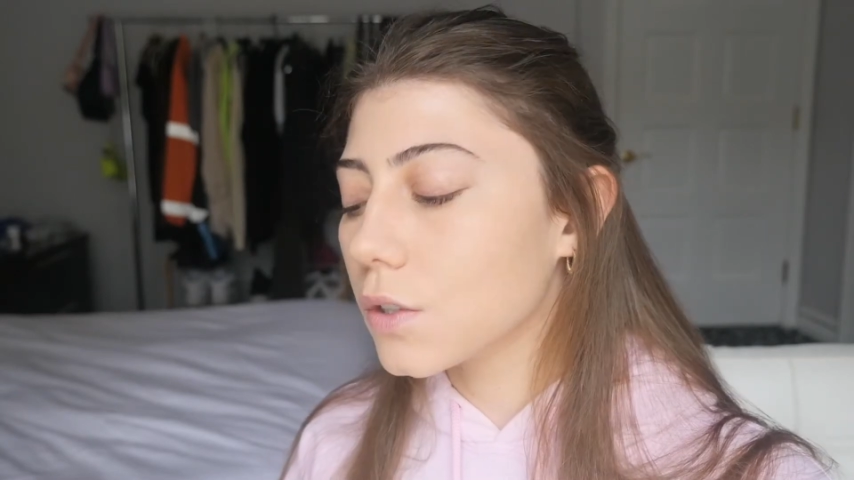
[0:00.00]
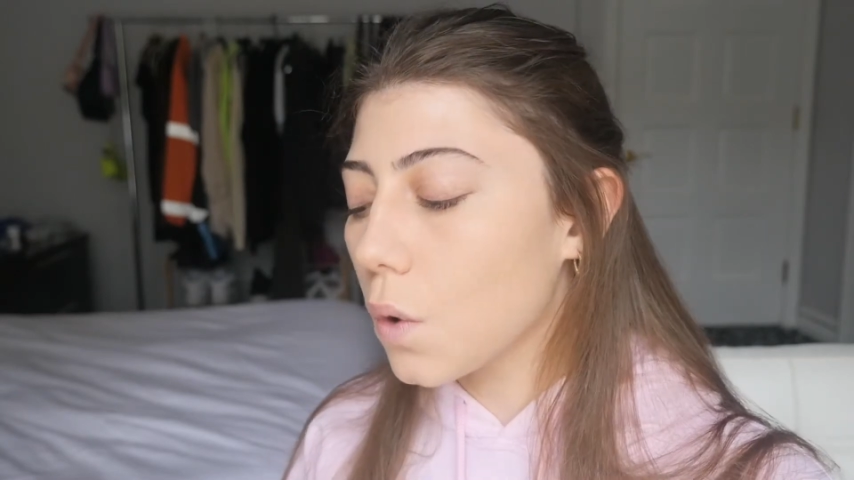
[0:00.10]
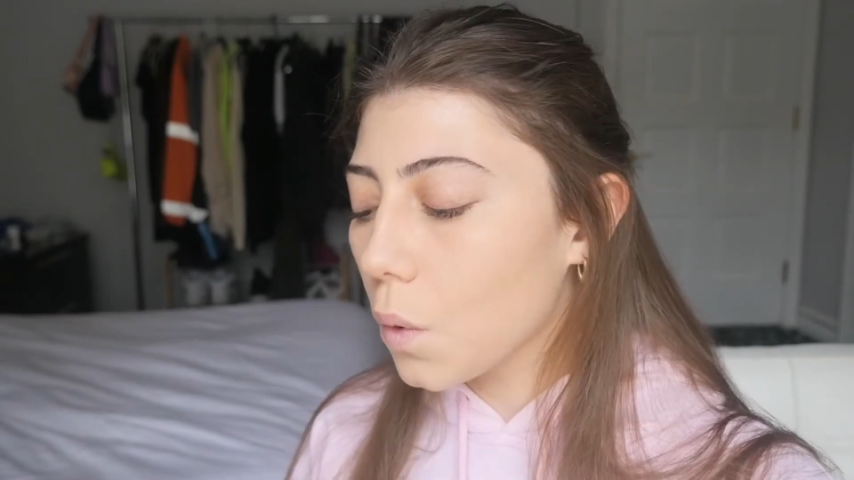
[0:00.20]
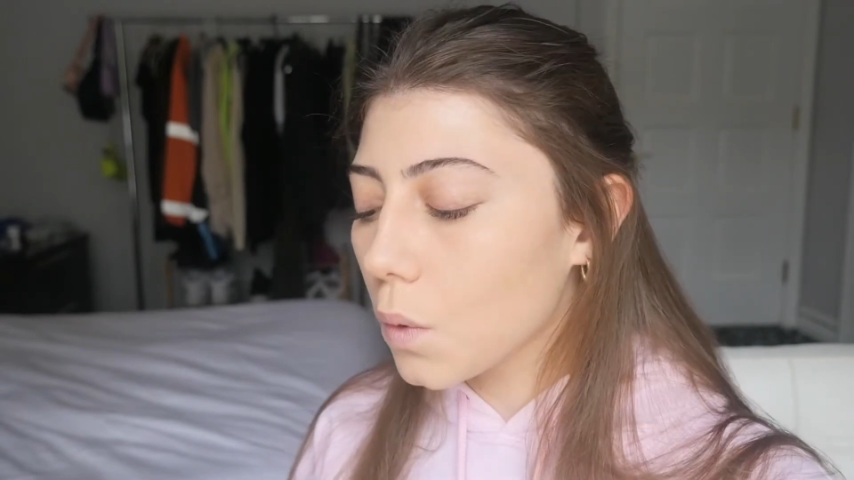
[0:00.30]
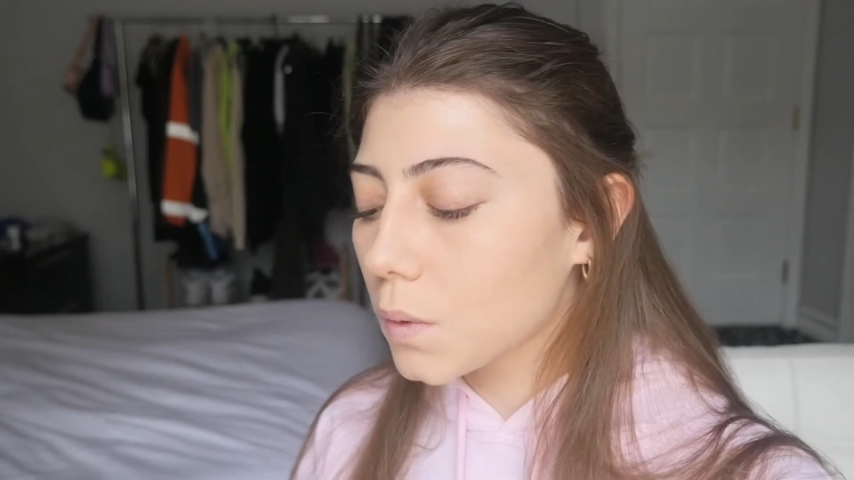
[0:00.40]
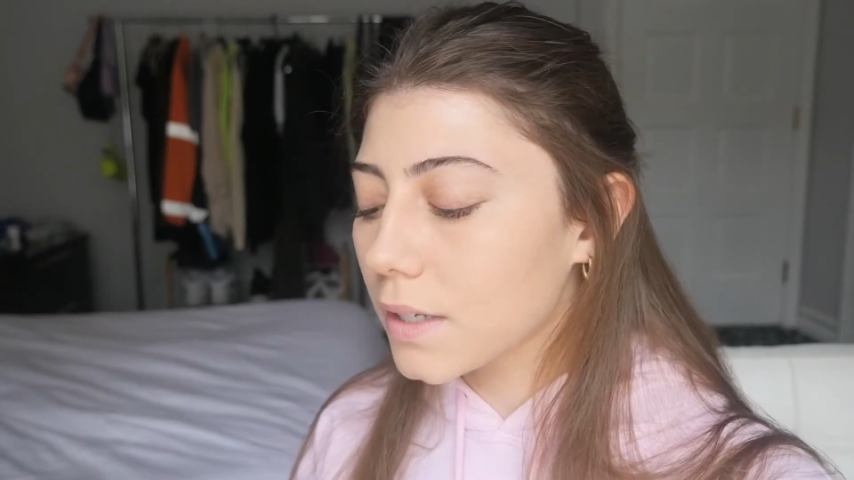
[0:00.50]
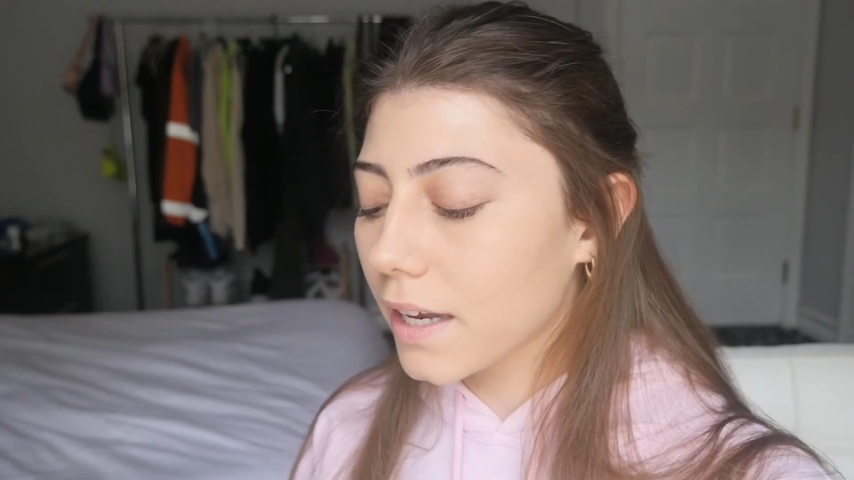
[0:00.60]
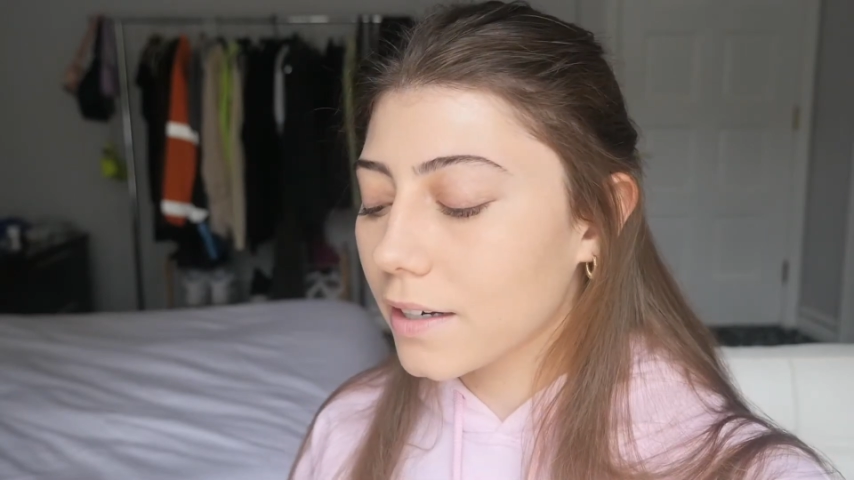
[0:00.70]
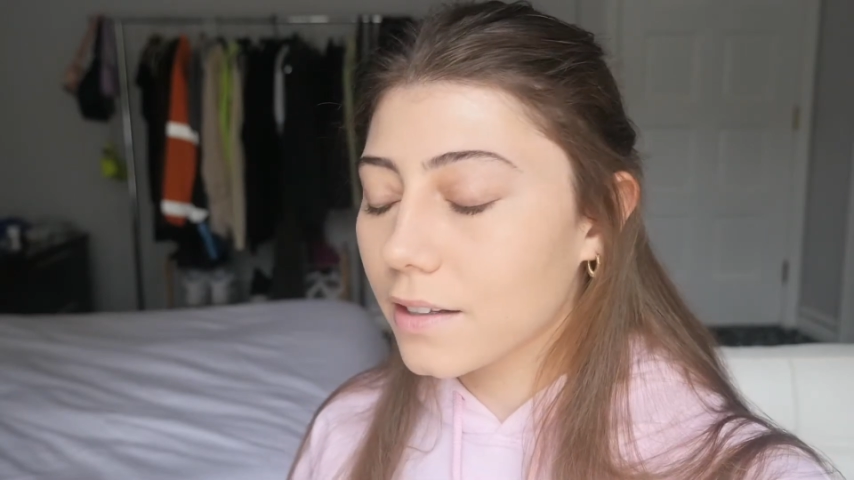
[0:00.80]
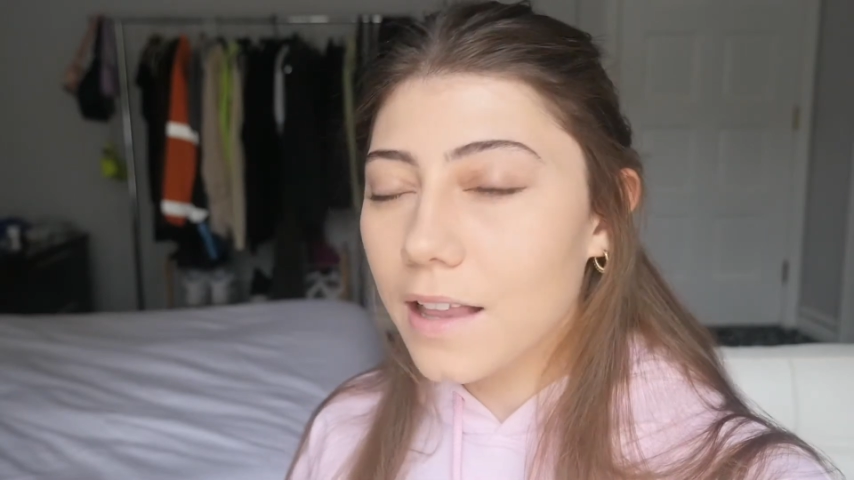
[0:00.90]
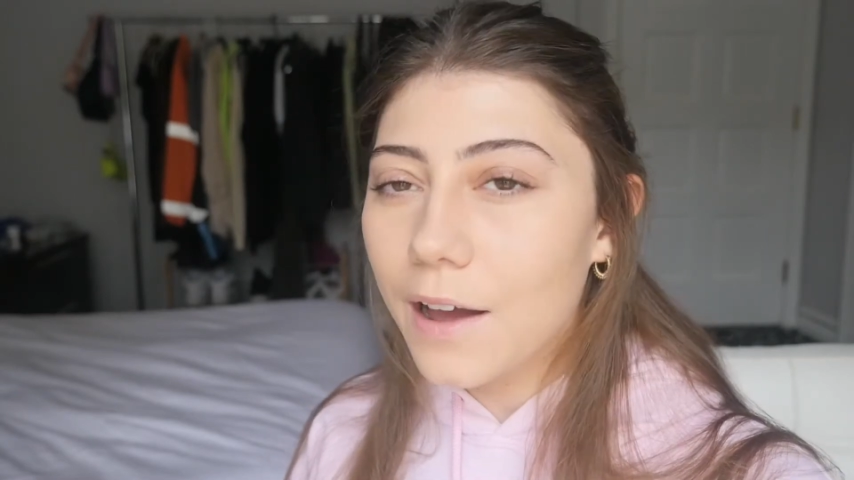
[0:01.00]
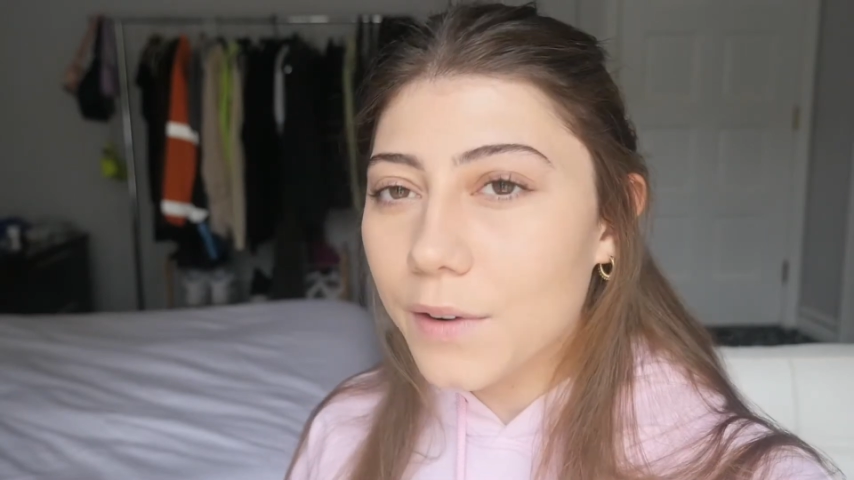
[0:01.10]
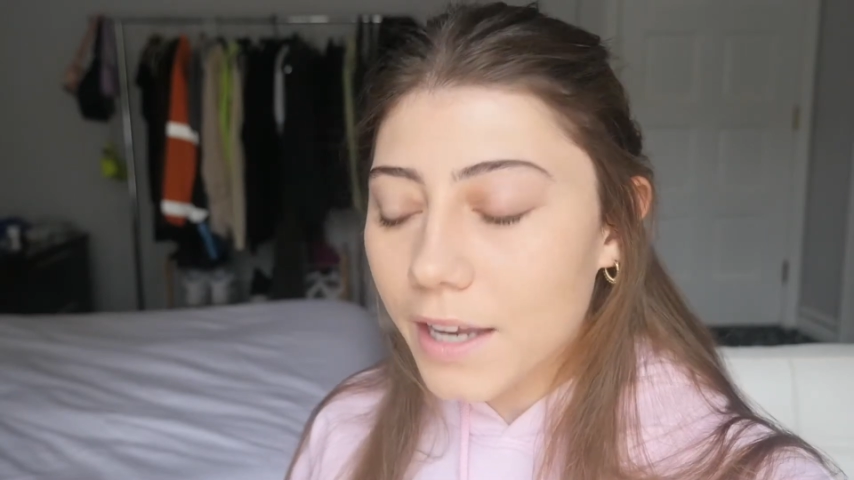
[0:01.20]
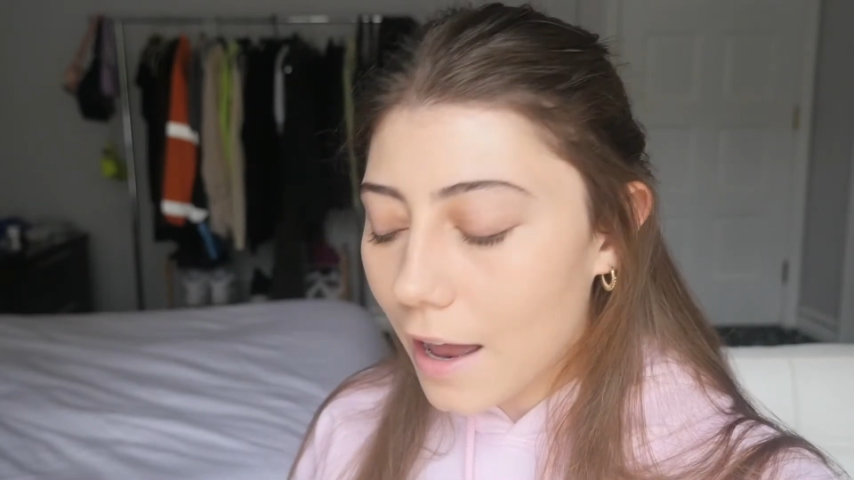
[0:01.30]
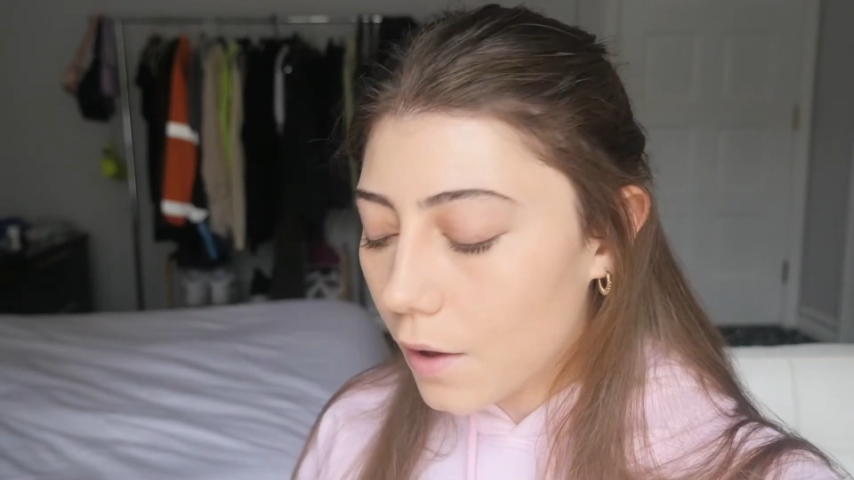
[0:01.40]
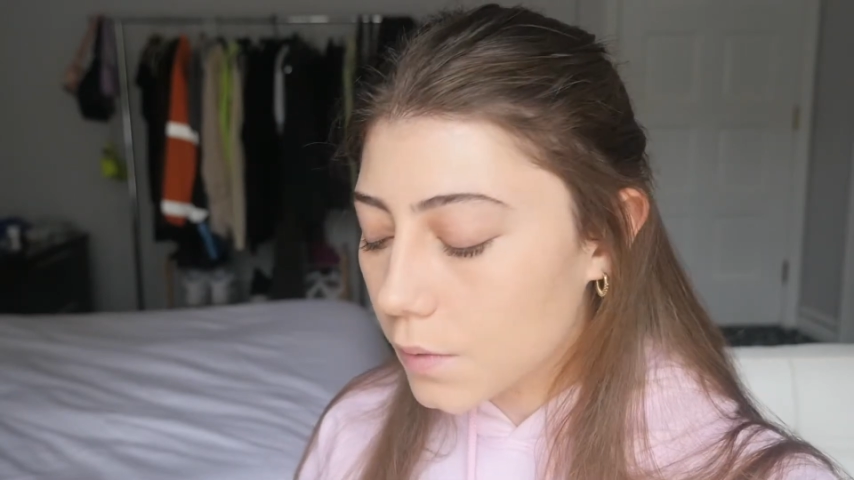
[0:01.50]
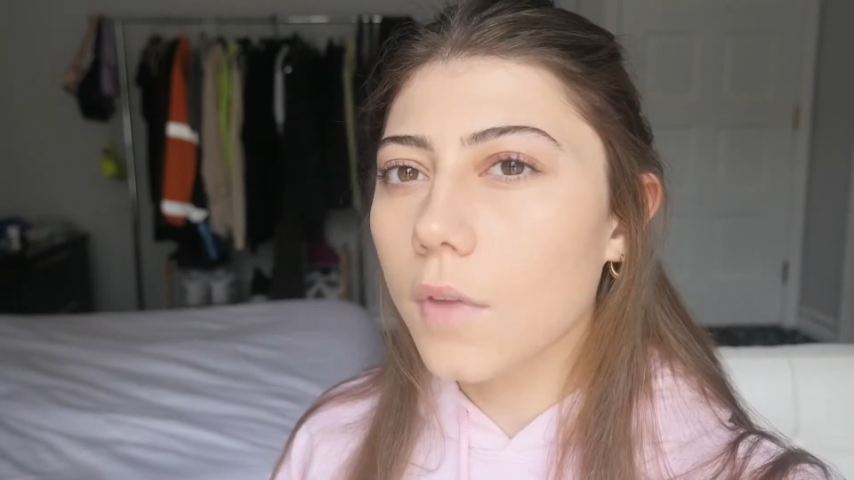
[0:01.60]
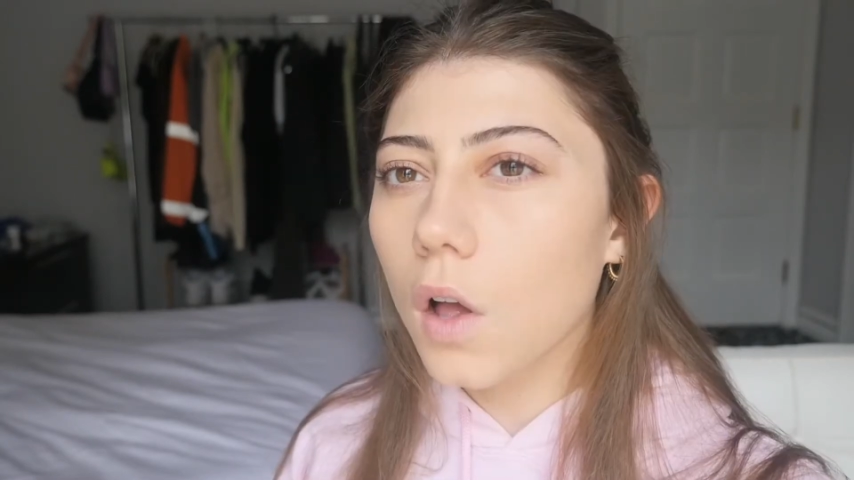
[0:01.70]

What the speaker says: cold and cloudy out.